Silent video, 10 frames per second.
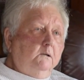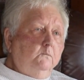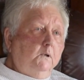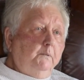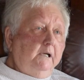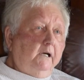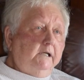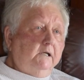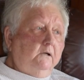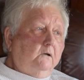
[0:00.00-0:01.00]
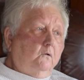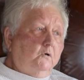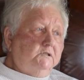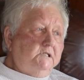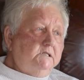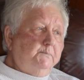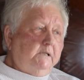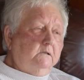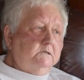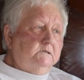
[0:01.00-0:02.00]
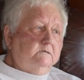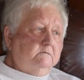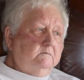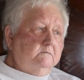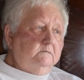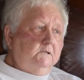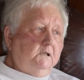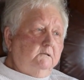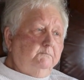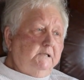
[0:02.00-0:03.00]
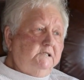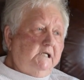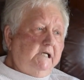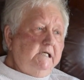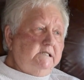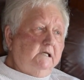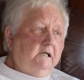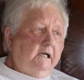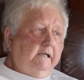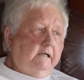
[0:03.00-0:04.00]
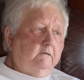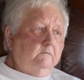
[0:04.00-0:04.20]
Well, we liked to go to Archie's because, a bunch of the kids hung out there.